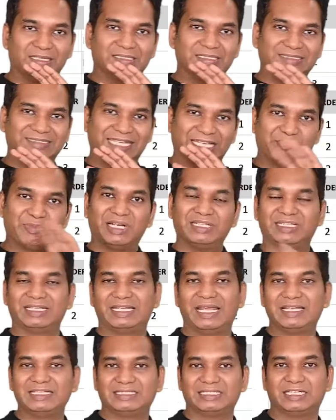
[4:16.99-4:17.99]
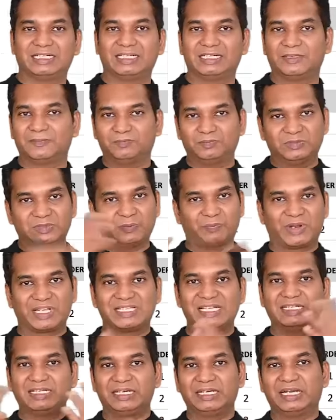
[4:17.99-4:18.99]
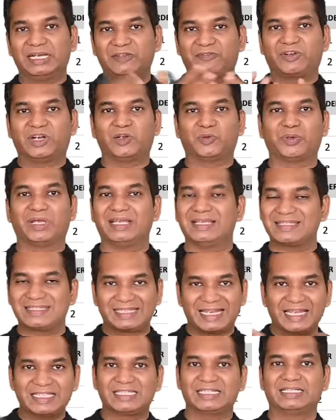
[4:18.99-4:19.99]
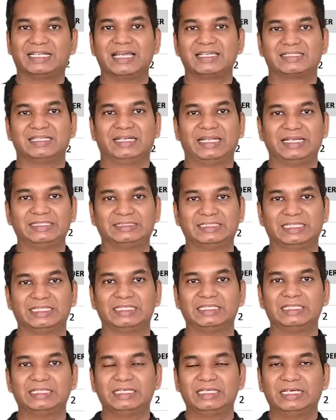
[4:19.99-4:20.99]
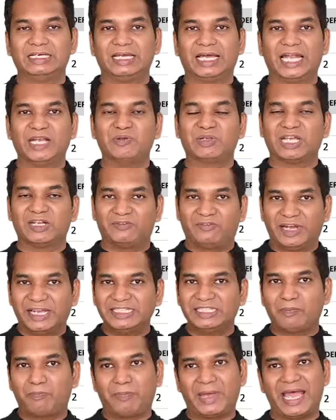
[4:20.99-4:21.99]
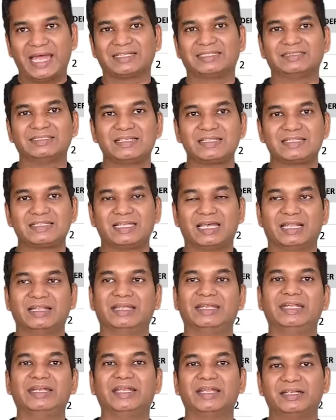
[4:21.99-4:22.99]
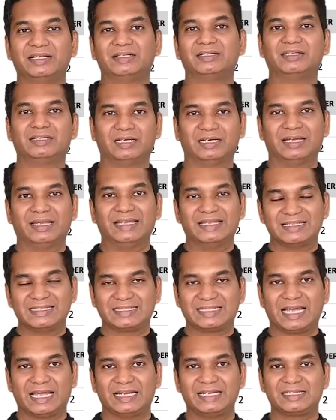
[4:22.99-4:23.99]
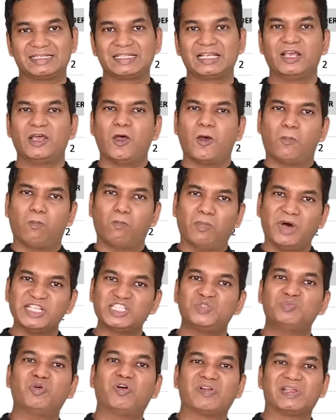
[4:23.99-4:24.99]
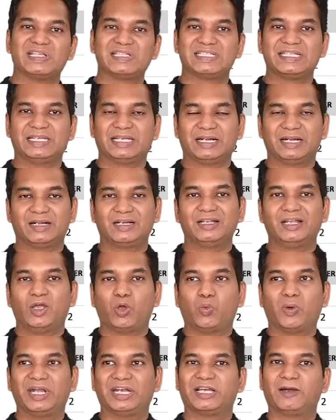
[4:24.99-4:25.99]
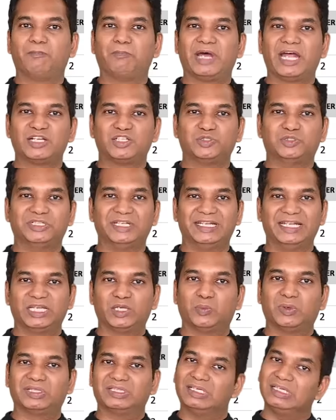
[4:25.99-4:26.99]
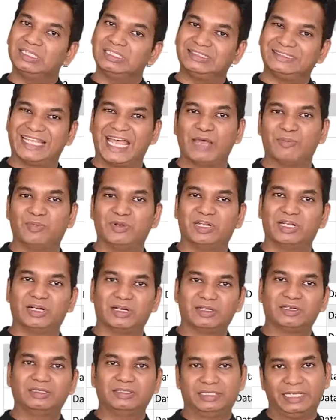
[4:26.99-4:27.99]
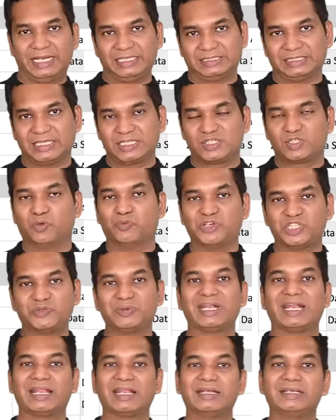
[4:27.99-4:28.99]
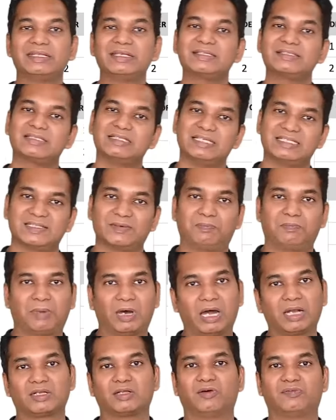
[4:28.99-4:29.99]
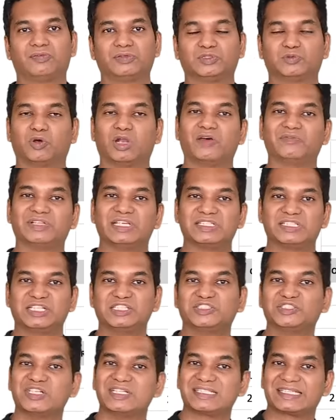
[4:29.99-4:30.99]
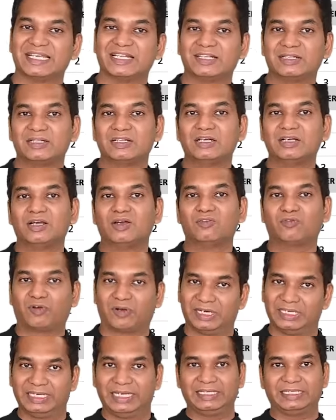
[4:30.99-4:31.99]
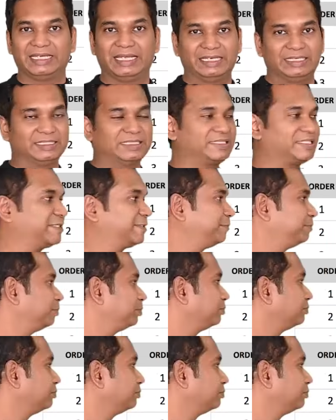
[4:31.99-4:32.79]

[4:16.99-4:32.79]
segment the data, present in different ways, slice and dice the data, and you can find the patterns and the hidden insights much more easier when compared to dealing with the tabular data. So visual analytics is one of the essential skills for a data analyst.